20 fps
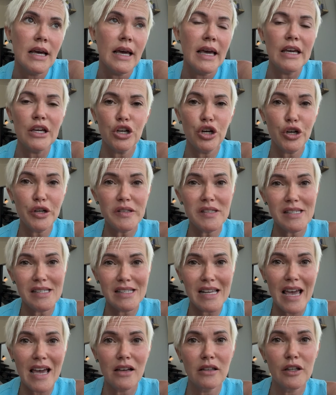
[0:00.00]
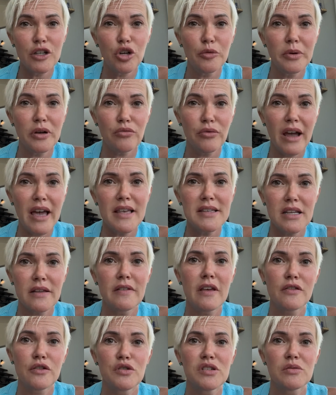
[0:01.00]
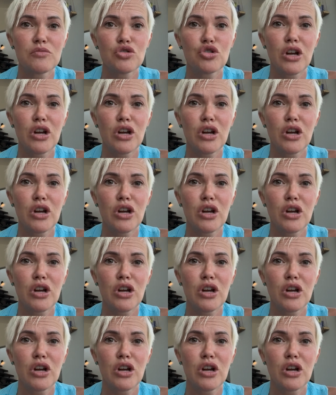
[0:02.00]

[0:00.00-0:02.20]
It could stay a little bit raised, and then there's some